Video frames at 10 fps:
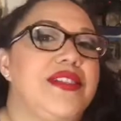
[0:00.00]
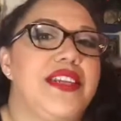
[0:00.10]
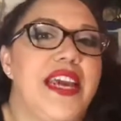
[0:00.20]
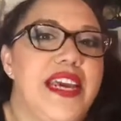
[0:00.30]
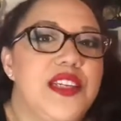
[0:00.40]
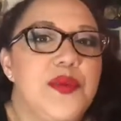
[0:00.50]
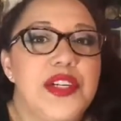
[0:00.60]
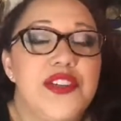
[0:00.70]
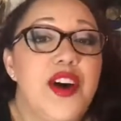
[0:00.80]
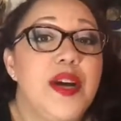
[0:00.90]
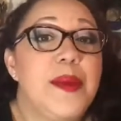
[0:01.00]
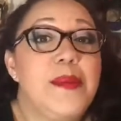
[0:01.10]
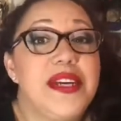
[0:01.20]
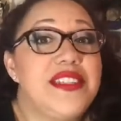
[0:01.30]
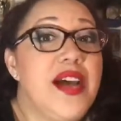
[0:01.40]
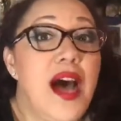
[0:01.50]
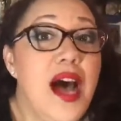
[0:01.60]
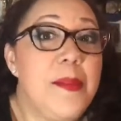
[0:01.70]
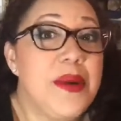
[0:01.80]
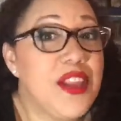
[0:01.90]
today is we're going to talk about my
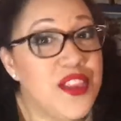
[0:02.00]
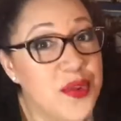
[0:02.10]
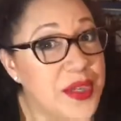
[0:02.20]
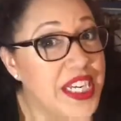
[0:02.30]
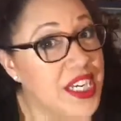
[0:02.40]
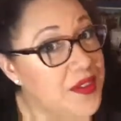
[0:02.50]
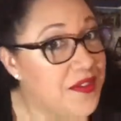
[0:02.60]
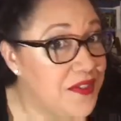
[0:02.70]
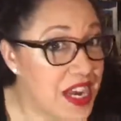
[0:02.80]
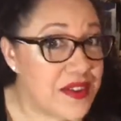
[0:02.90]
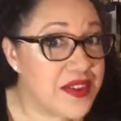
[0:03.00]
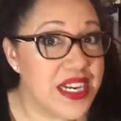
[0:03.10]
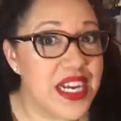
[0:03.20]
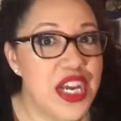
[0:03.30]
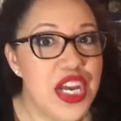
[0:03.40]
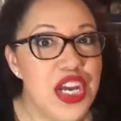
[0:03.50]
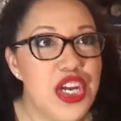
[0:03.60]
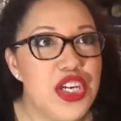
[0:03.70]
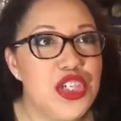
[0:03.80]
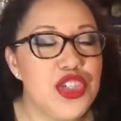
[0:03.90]
top 3 favorite
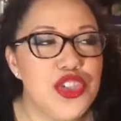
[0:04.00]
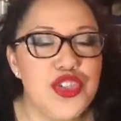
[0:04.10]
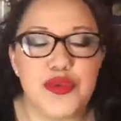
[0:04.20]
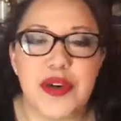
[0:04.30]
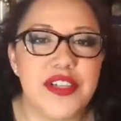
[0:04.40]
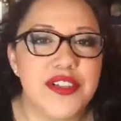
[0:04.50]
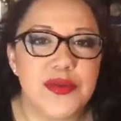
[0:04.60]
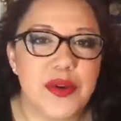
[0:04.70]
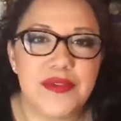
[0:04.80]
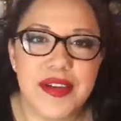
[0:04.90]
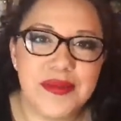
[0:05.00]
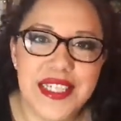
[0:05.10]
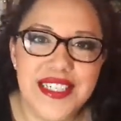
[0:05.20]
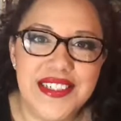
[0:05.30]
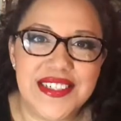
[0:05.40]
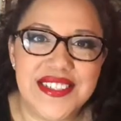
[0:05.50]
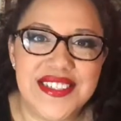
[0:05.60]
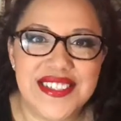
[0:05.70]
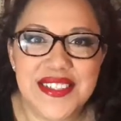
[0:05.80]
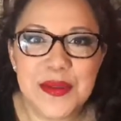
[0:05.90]
drugstore
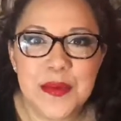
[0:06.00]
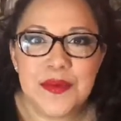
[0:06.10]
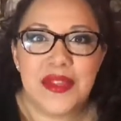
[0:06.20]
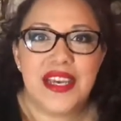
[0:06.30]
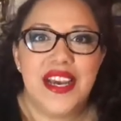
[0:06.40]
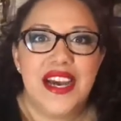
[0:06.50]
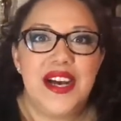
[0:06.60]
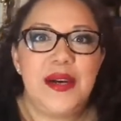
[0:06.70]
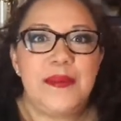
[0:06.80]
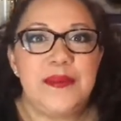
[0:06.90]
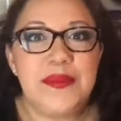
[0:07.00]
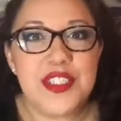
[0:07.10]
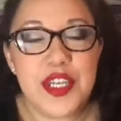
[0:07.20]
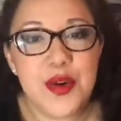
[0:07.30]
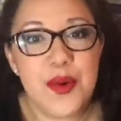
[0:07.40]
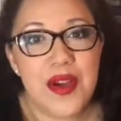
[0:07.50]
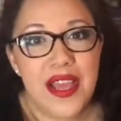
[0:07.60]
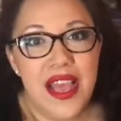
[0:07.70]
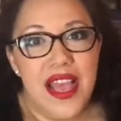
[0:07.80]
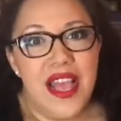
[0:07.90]
foundations. So
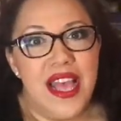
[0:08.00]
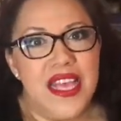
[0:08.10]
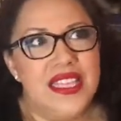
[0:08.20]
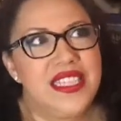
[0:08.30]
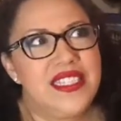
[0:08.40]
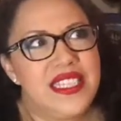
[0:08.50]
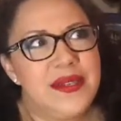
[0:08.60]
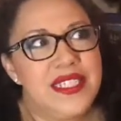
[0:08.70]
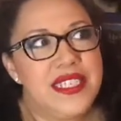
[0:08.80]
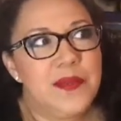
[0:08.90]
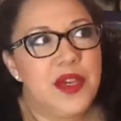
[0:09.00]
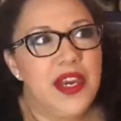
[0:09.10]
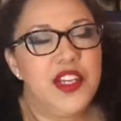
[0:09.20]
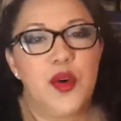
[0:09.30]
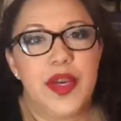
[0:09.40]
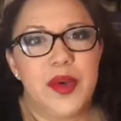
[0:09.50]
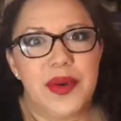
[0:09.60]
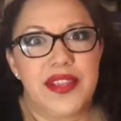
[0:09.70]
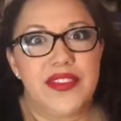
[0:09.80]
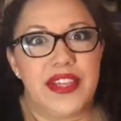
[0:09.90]
the series that I'm kind of going
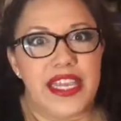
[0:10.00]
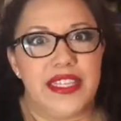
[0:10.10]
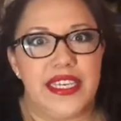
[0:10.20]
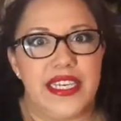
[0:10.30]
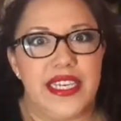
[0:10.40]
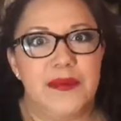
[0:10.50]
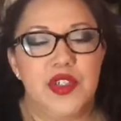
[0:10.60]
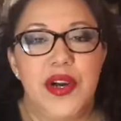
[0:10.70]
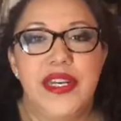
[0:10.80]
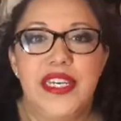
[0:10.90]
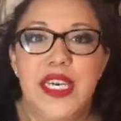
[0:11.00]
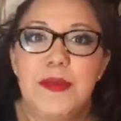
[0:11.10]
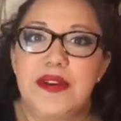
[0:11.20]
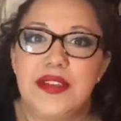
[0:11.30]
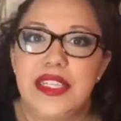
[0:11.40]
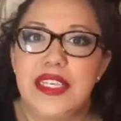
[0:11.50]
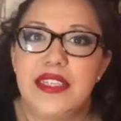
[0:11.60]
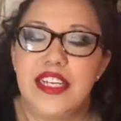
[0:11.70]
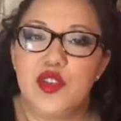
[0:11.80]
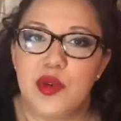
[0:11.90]
with lately, I'm trying to keep everything
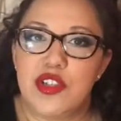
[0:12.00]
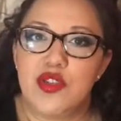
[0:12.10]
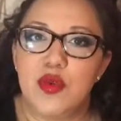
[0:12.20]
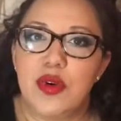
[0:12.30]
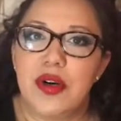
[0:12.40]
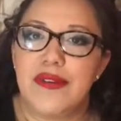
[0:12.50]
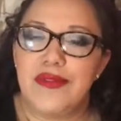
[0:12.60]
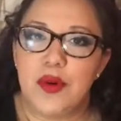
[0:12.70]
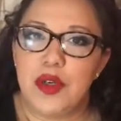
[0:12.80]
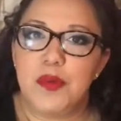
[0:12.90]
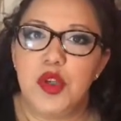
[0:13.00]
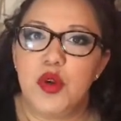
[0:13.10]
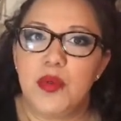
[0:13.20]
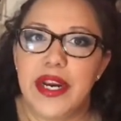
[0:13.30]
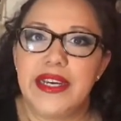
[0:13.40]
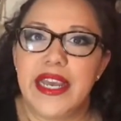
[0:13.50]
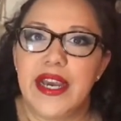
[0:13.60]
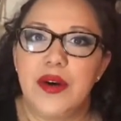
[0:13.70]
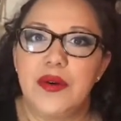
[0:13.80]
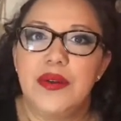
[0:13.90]
like drugstore affordable right
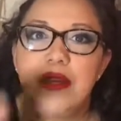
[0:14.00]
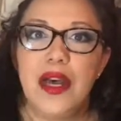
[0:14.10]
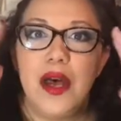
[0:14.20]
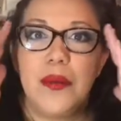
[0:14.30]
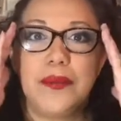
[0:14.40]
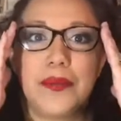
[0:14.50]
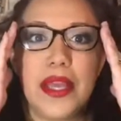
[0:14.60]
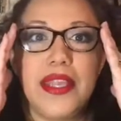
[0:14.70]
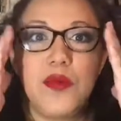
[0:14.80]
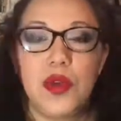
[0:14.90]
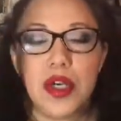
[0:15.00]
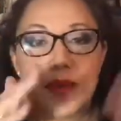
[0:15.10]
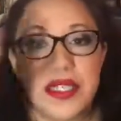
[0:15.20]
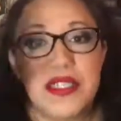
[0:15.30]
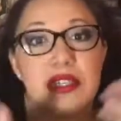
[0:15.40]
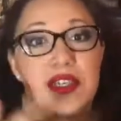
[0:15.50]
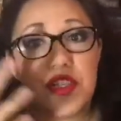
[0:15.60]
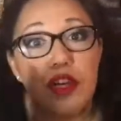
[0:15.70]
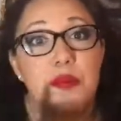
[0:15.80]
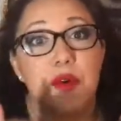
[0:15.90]
now. And then we'll go into,
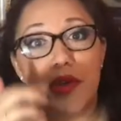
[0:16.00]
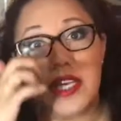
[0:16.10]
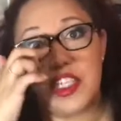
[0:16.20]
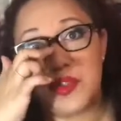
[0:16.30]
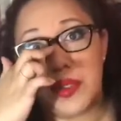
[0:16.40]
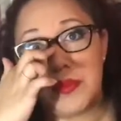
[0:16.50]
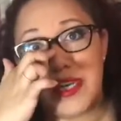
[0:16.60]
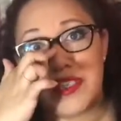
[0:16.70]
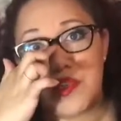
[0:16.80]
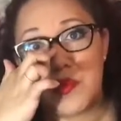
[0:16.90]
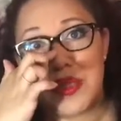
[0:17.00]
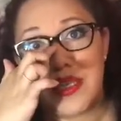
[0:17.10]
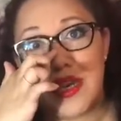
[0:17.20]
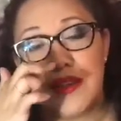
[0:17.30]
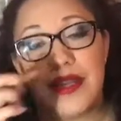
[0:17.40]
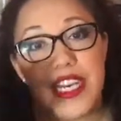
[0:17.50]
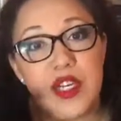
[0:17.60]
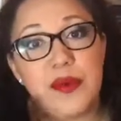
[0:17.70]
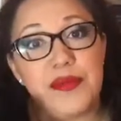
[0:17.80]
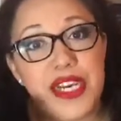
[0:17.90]
more luxury brands and whatnot
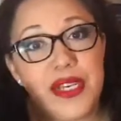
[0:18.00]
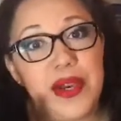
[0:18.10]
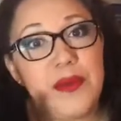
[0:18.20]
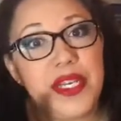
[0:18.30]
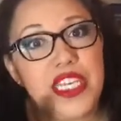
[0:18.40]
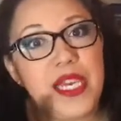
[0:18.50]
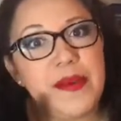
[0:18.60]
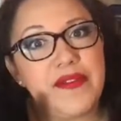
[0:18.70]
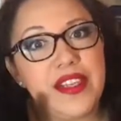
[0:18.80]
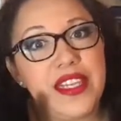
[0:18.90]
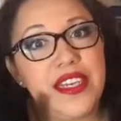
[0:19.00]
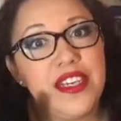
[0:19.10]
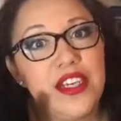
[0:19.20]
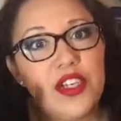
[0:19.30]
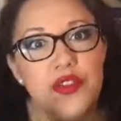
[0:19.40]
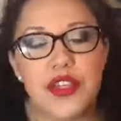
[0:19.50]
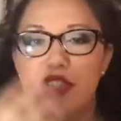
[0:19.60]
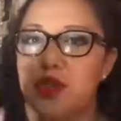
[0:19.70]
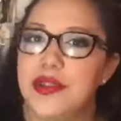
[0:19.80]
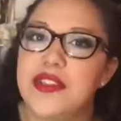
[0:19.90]
later. But right now I want to keep everything
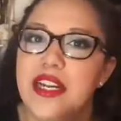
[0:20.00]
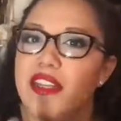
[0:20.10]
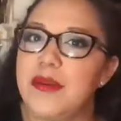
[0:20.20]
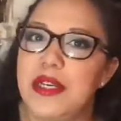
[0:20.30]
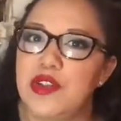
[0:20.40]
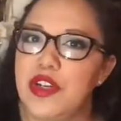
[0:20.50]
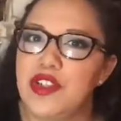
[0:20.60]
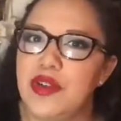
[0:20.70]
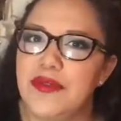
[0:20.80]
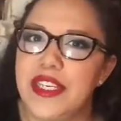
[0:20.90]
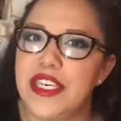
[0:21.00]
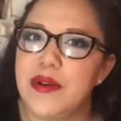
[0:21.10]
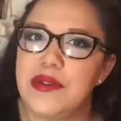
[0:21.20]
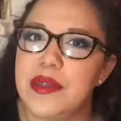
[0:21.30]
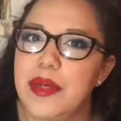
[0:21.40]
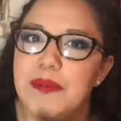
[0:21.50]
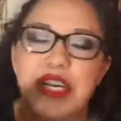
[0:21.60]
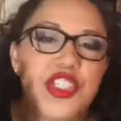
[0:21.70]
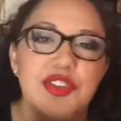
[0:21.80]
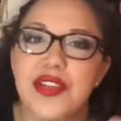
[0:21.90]
drugstore. It's kind of like my drugstore videos. I want to
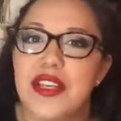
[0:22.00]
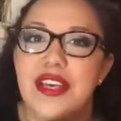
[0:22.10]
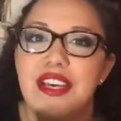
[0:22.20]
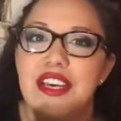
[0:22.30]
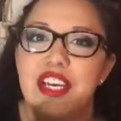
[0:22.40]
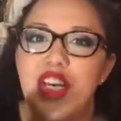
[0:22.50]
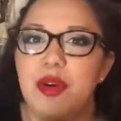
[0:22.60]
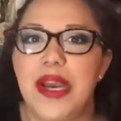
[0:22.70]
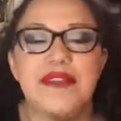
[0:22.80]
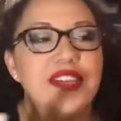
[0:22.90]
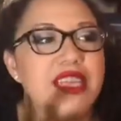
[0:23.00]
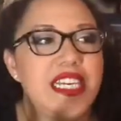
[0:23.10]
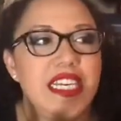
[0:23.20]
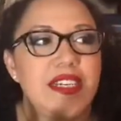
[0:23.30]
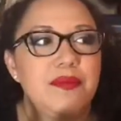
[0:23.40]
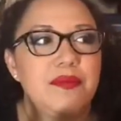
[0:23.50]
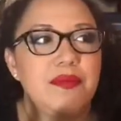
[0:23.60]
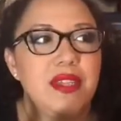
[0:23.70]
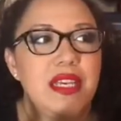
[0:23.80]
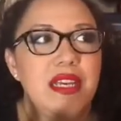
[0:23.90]
make sure that, everything
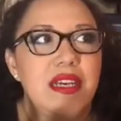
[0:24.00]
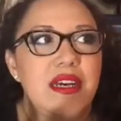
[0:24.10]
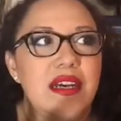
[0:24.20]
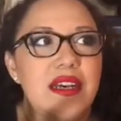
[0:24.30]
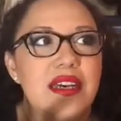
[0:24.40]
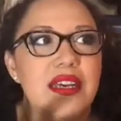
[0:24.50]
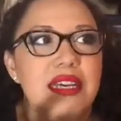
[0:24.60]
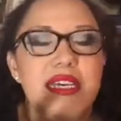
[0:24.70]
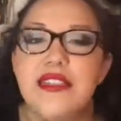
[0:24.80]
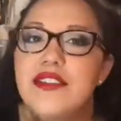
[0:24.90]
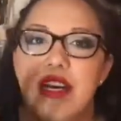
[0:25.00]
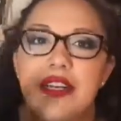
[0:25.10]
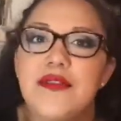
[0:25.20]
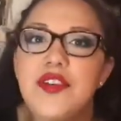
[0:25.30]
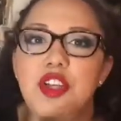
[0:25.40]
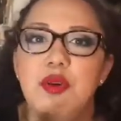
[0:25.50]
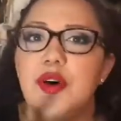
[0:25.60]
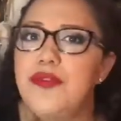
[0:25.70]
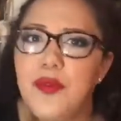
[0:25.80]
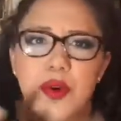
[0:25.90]
is kind of,
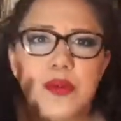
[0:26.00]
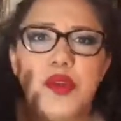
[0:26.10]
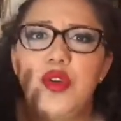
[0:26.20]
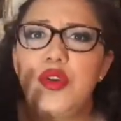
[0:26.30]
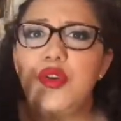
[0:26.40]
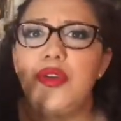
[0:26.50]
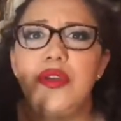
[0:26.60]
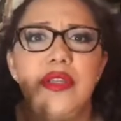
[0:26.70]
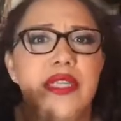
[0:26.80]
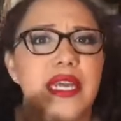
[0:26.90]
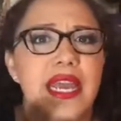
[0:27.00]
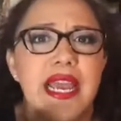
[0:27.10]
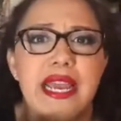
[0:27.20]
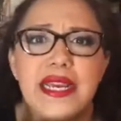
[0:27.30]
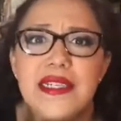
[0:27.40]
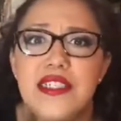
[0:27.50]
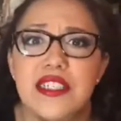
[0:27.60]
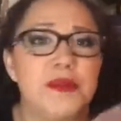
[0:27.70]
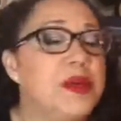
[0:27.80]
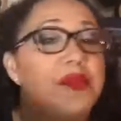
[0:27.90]
affordable
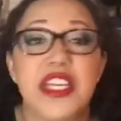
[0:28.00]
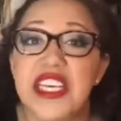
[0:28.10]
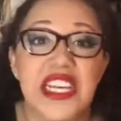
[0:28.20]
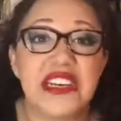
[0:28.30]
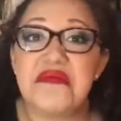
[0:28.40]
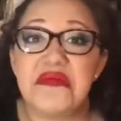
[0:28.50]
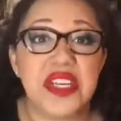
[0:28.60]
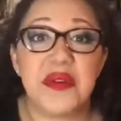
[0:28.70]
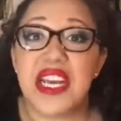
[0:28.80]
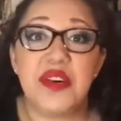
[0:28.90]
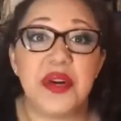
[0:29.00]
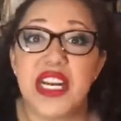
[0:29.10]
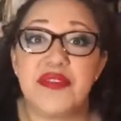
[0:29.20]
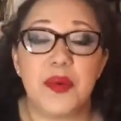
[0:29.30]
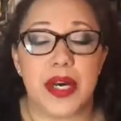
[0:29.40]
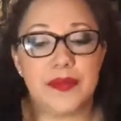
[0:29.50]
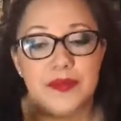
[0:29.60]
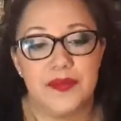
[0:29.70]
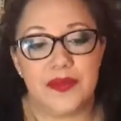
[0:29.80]
and people can get it, anywhere and everywhere.